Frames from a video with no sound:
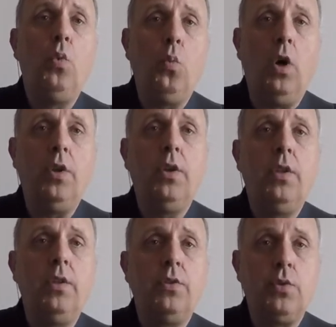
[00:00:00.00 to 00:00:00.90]

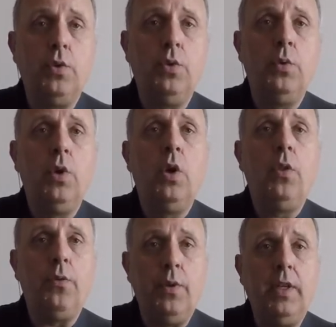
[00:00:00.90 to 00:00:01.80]
1, 2,
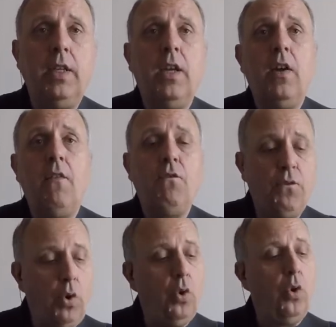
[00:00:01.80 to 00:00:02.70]
3,
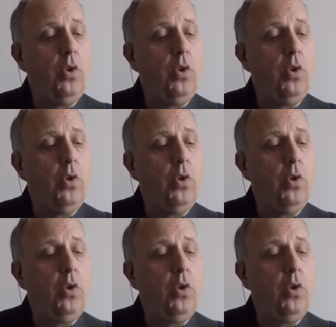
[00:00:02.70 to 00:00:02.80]
4.